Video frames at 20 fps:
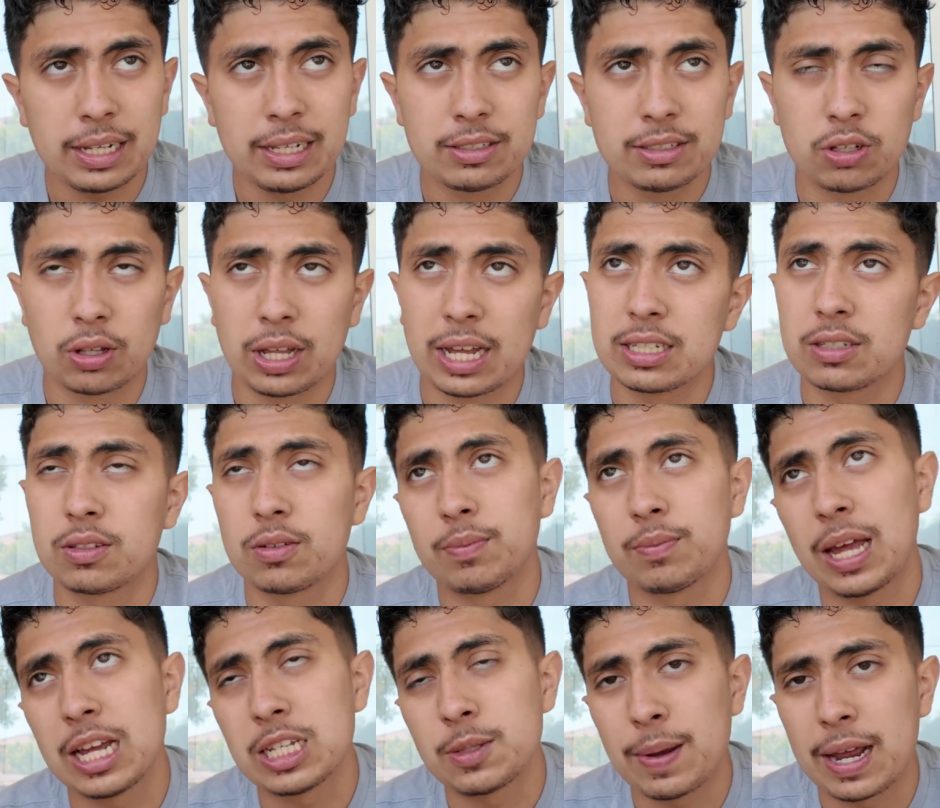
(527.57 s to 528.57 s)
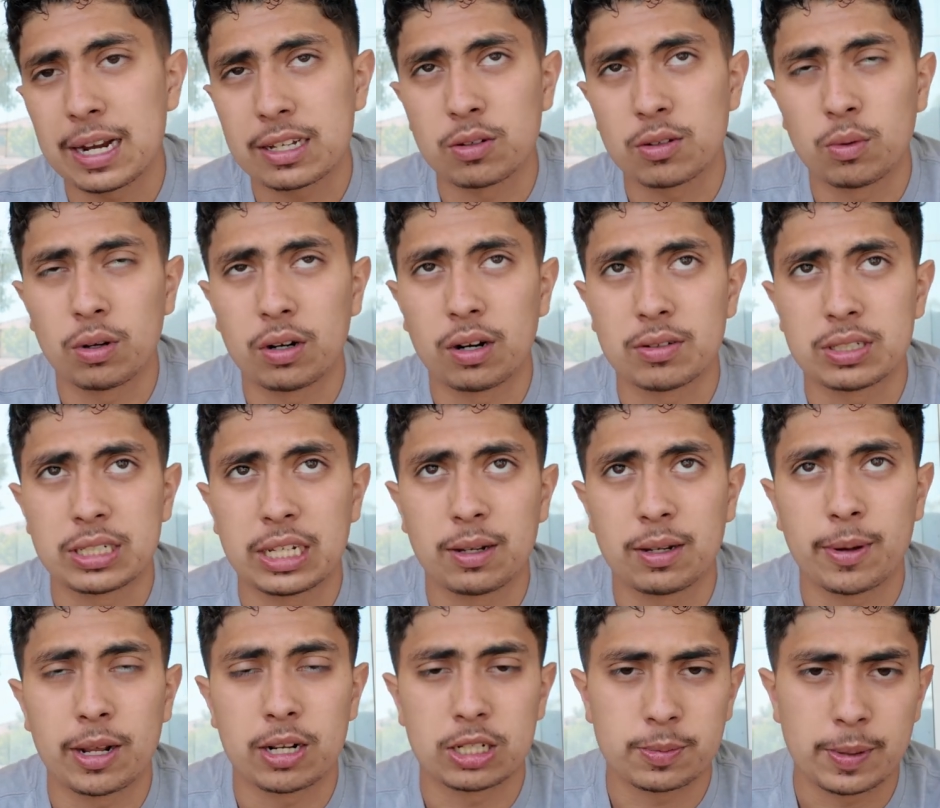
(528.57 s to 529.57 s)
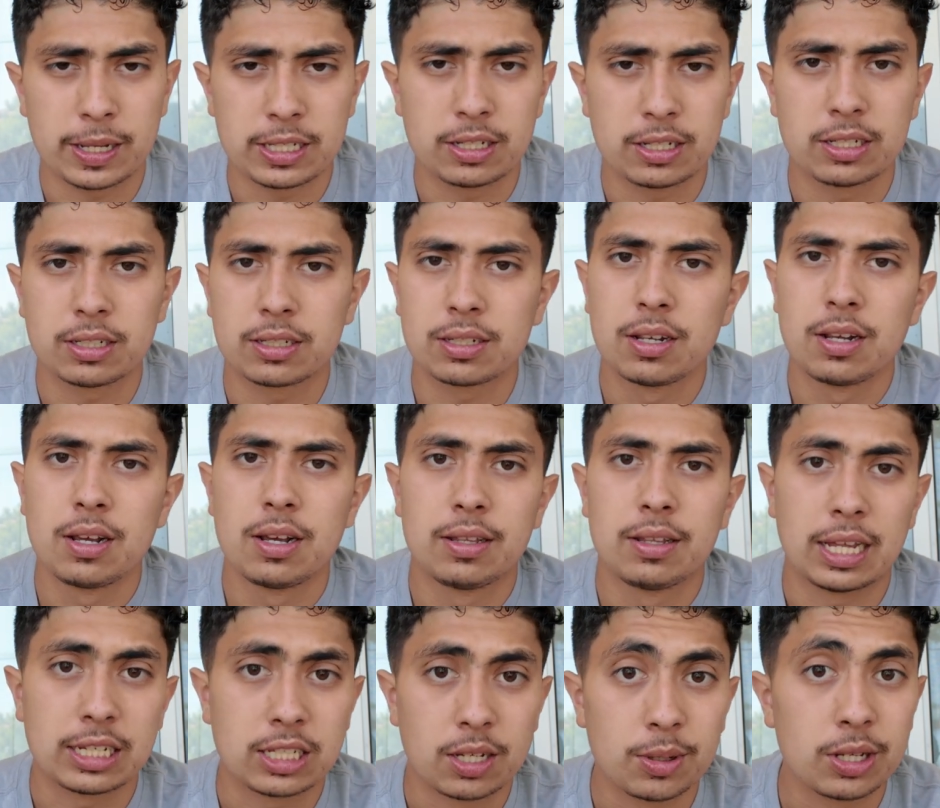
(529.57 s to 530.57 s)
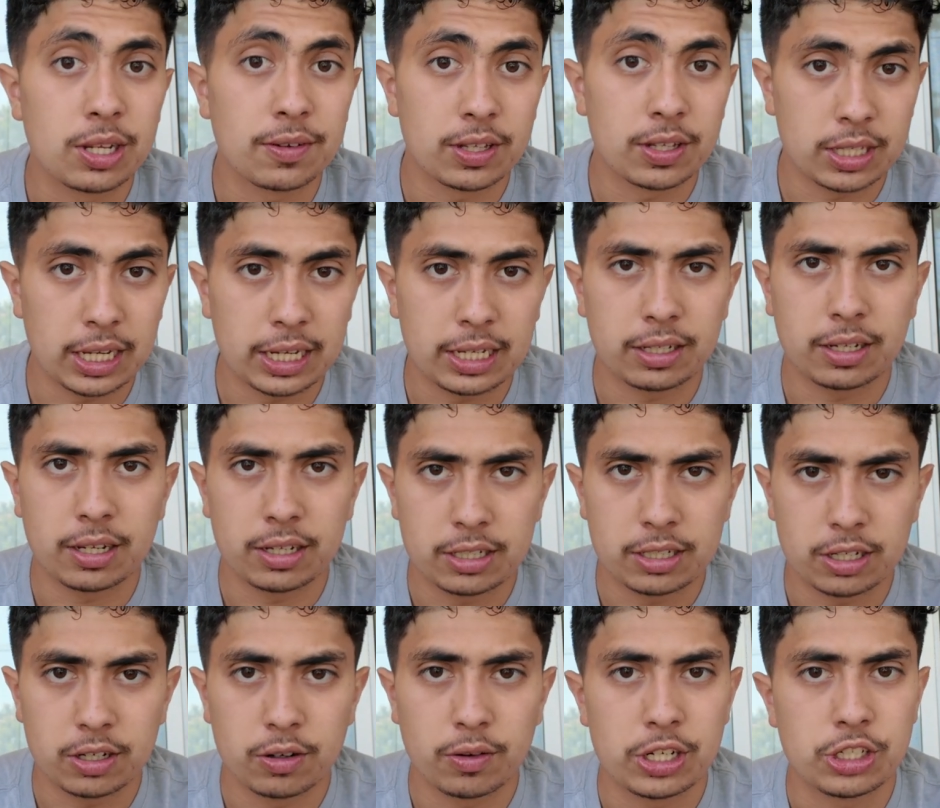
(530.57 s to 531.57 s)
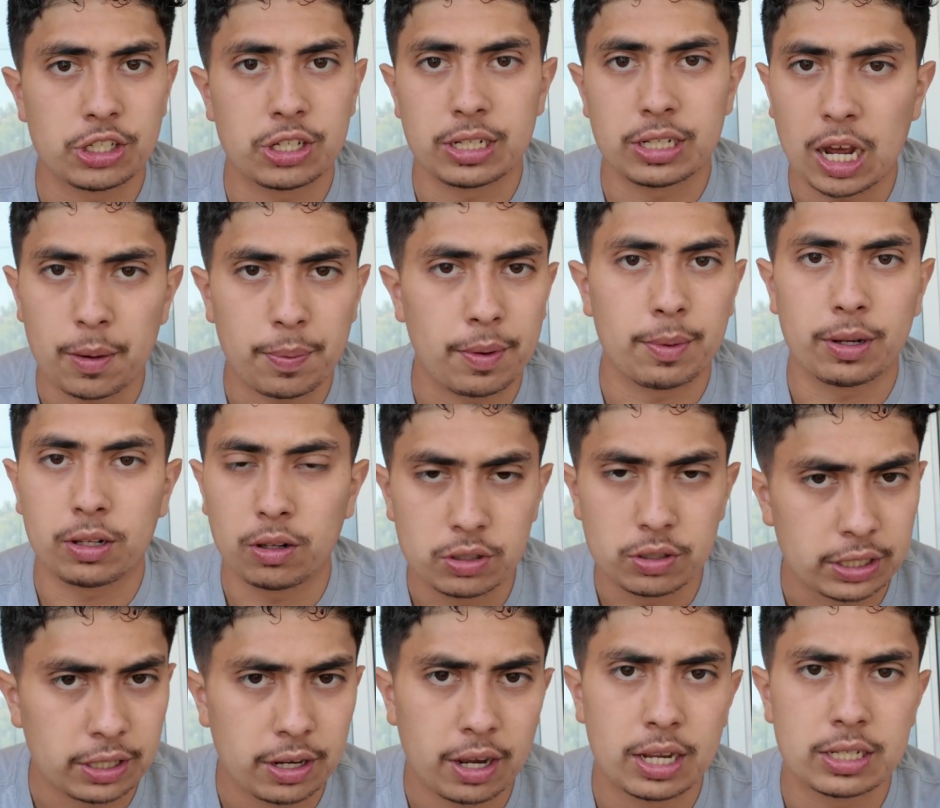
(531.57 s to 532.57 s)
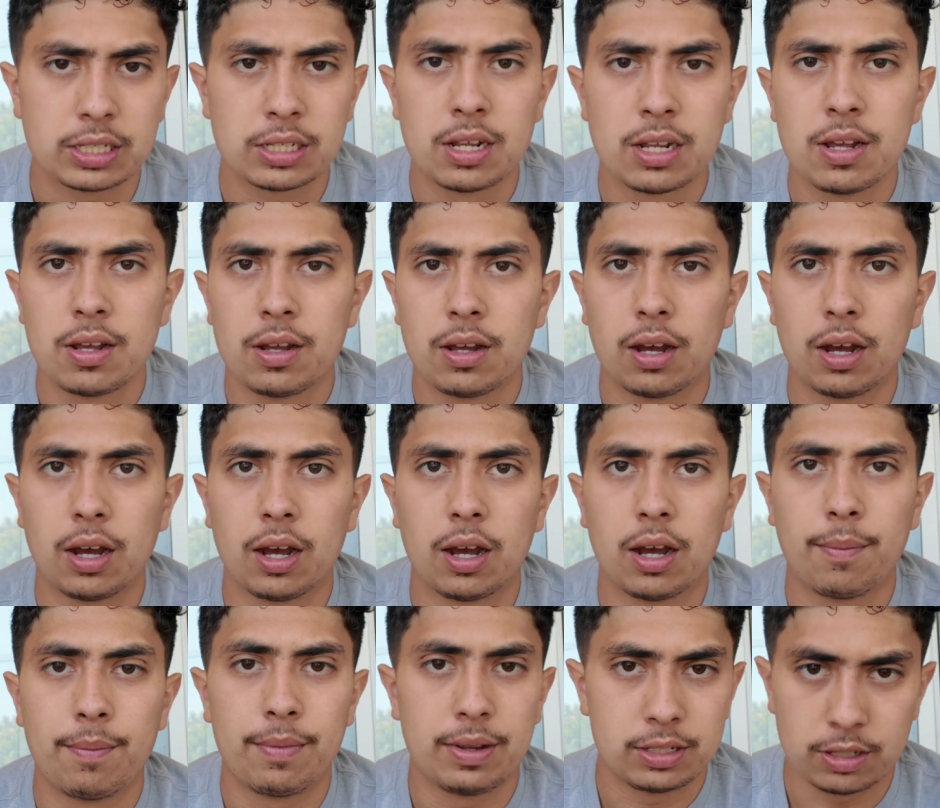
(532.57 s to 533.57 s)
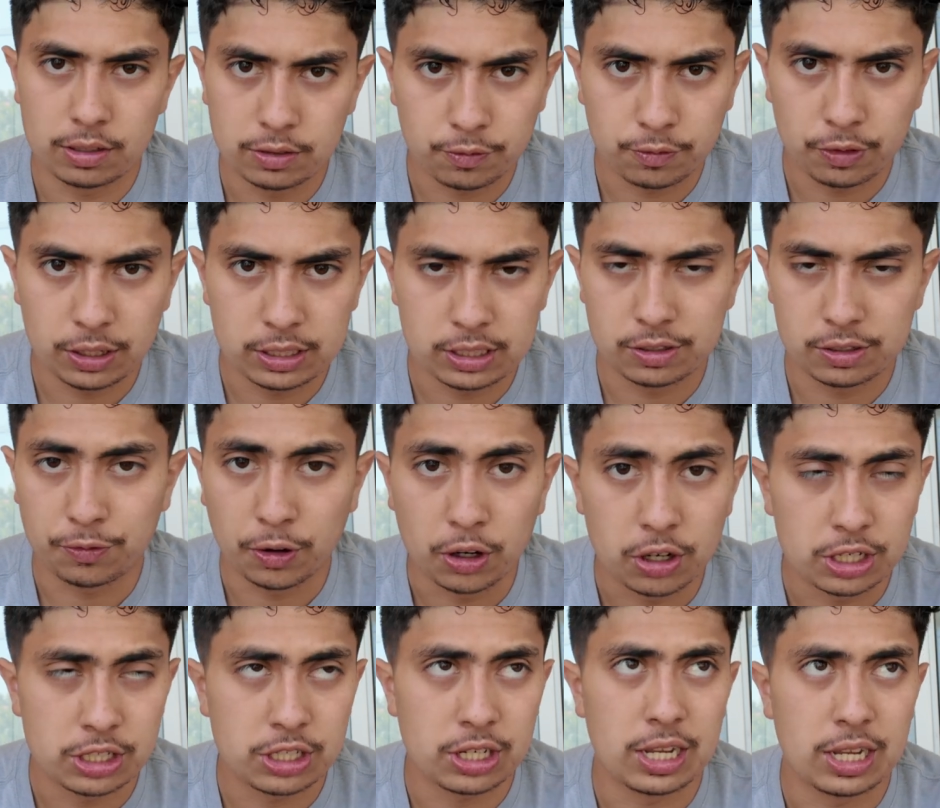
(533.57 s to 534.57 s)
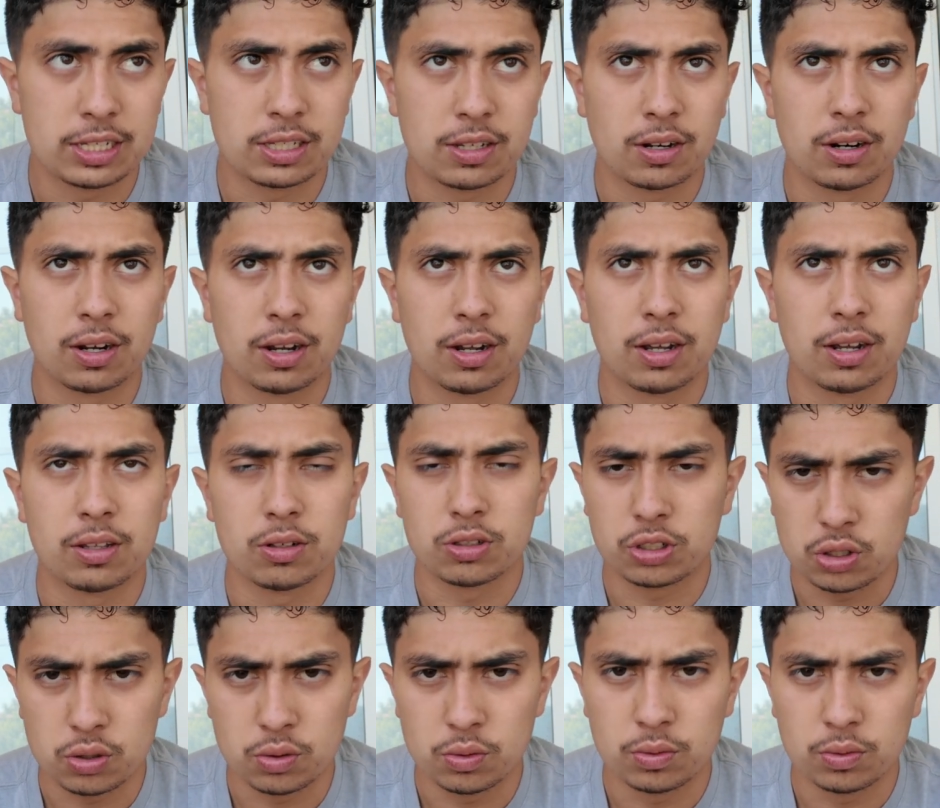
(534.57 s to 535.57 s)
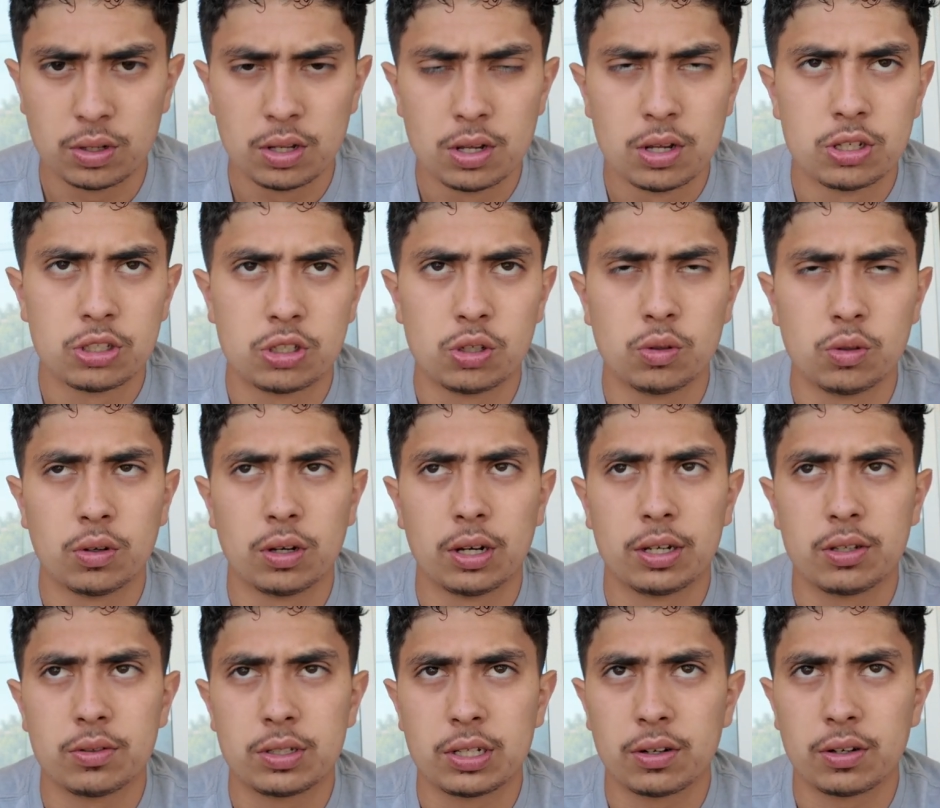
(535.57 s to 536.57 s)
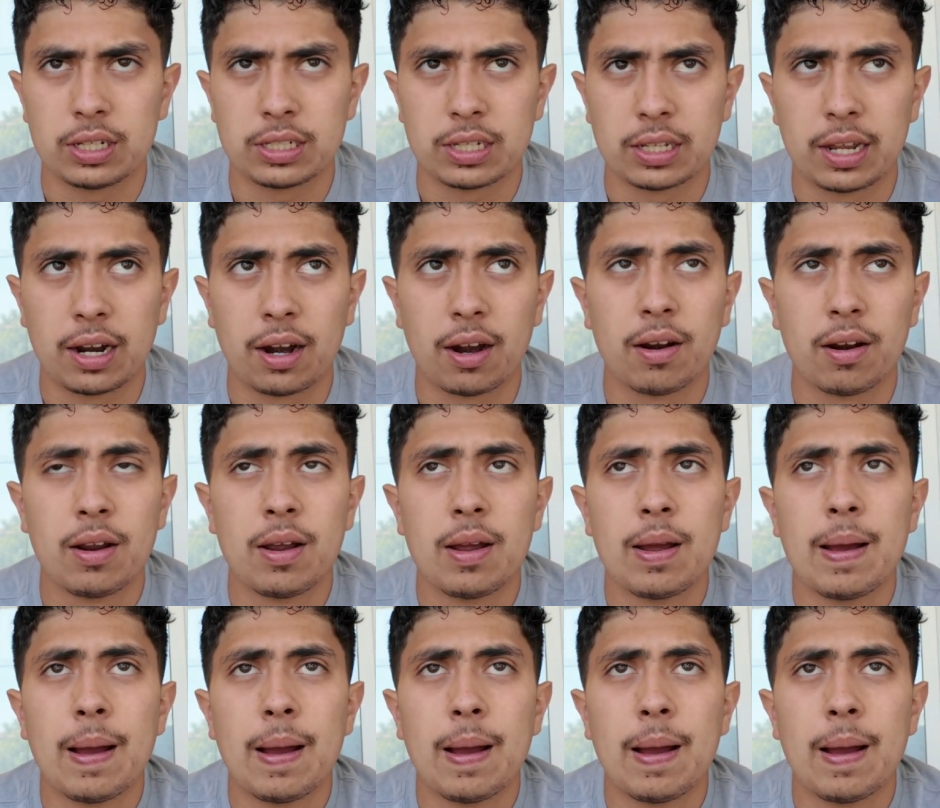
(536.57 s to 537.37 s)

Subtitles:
And so that's back to what I was saying about expenses. That's something you have to take into consideration. Down payment, closing cost. Is there furnished? Is there those two utilities in there?